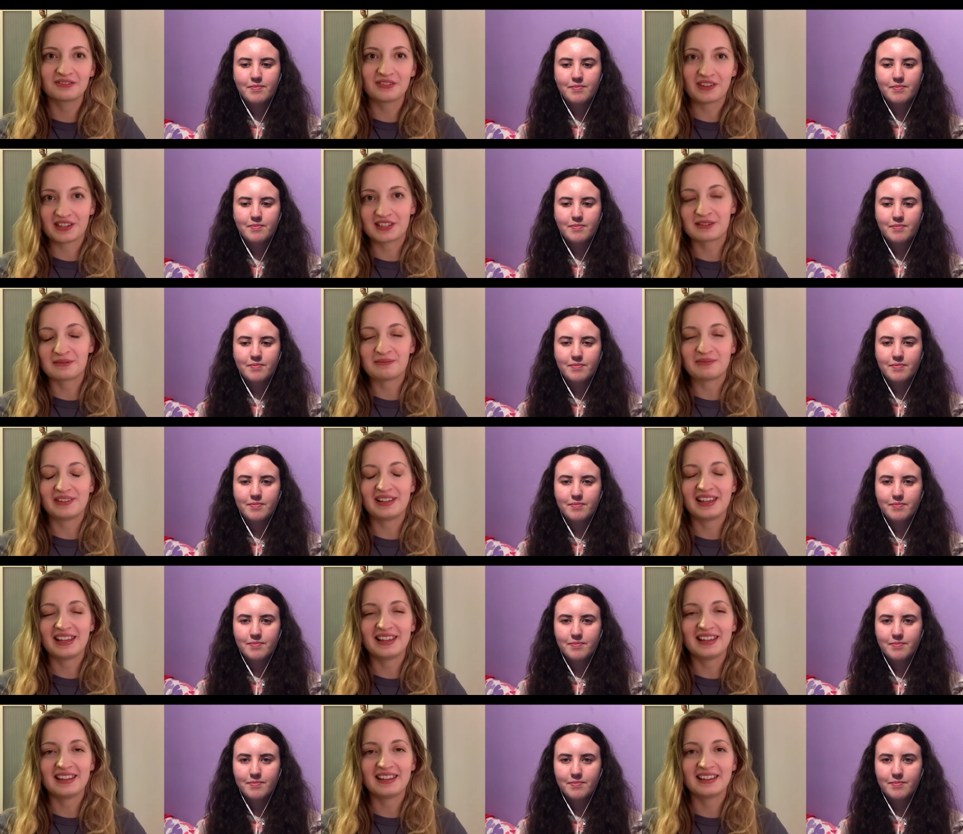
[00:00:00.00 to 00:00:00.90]

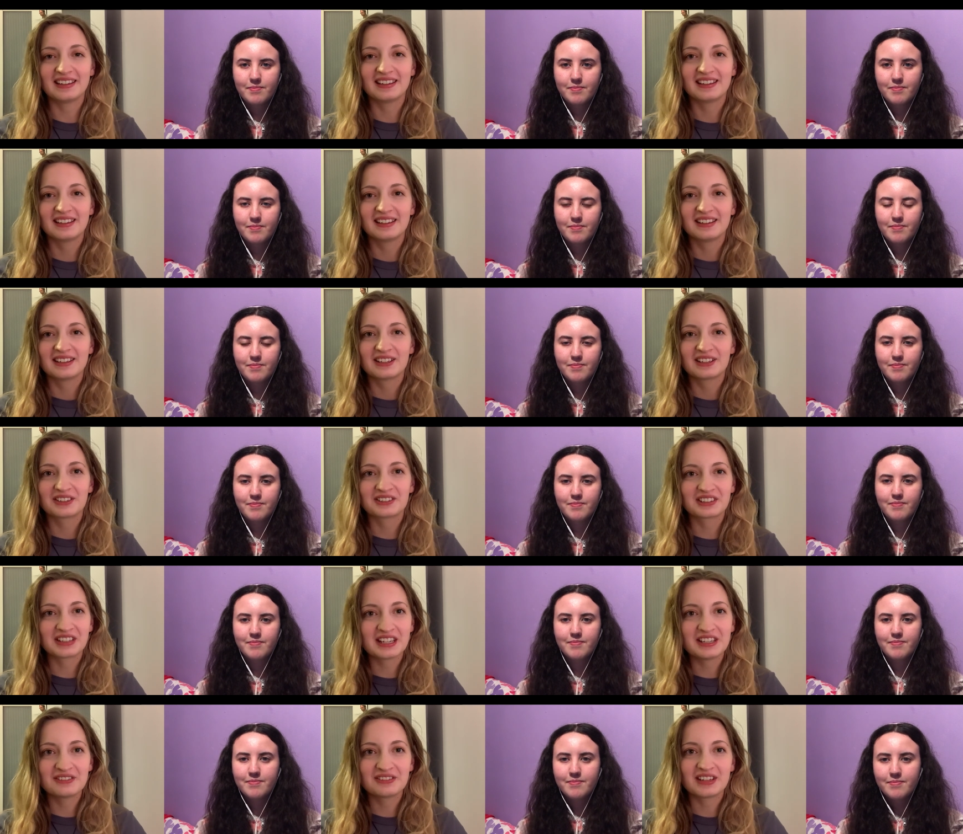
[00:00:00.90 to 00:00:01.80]
Speaker 1: visibly
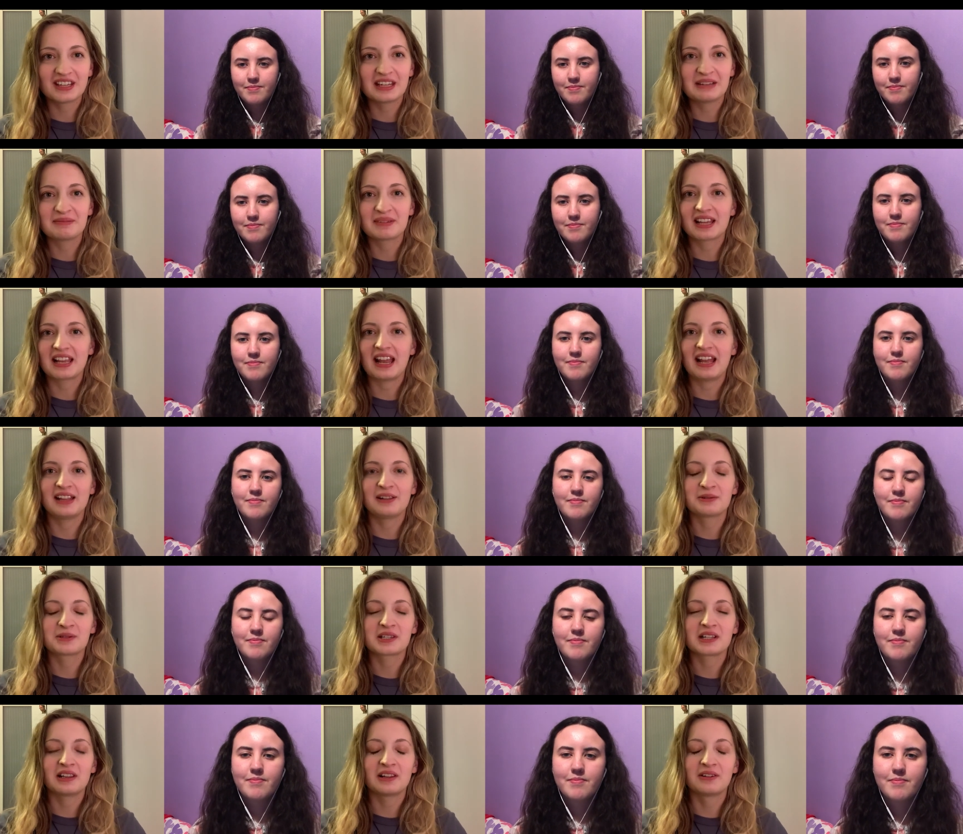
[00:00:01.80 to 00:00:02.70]
grieving, Michaela
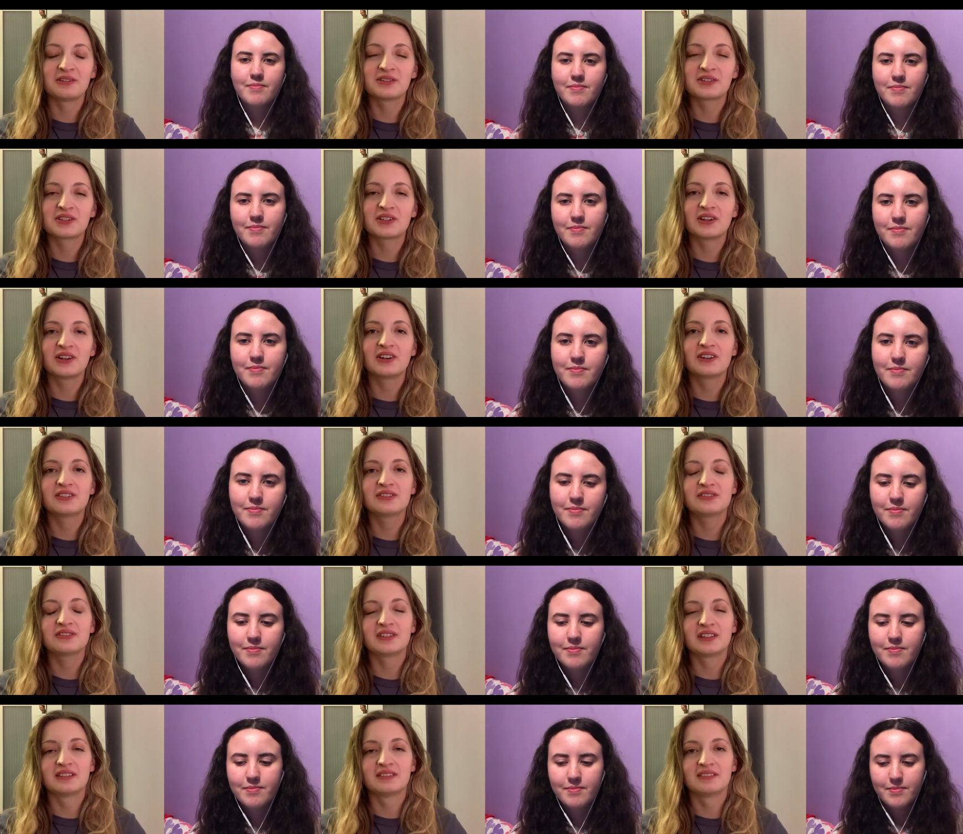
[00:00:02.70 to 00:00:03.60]
was closed off,
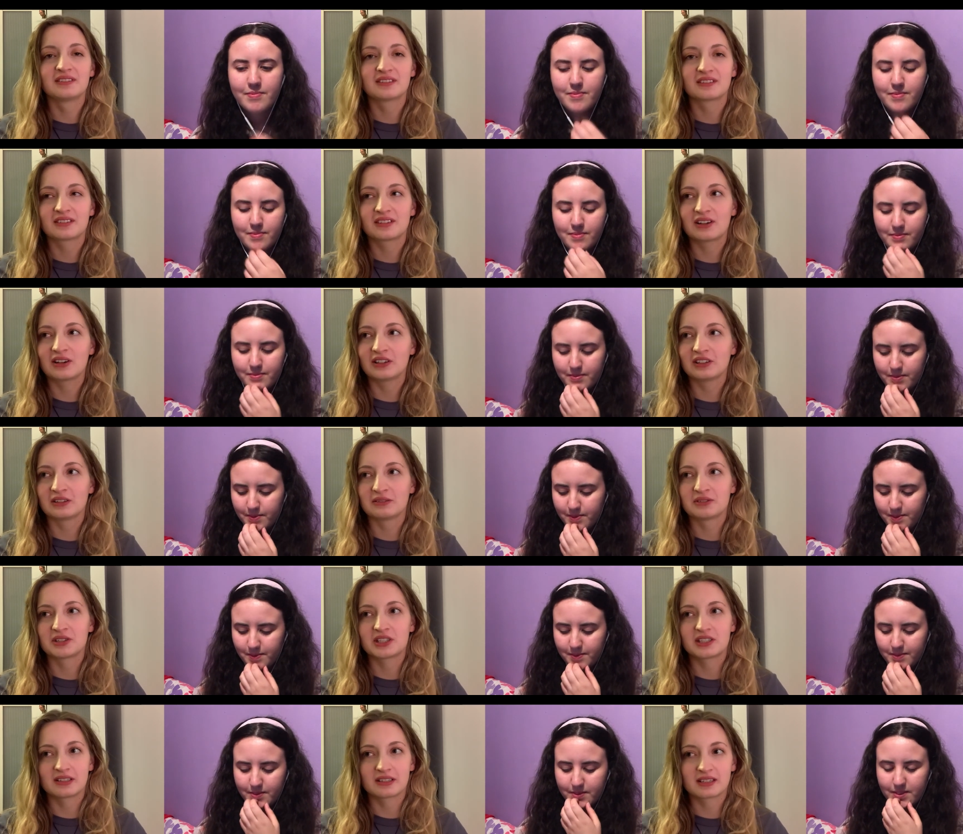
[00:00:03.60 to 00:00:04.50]
and Connor
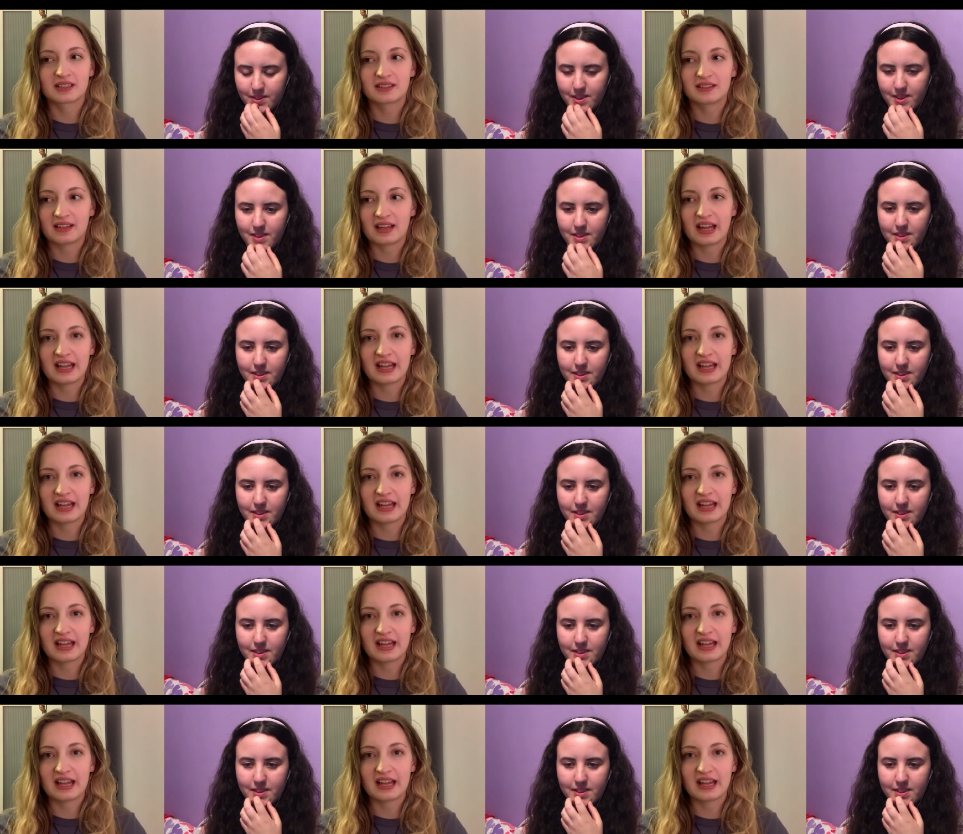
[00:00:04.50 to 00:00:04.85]
was just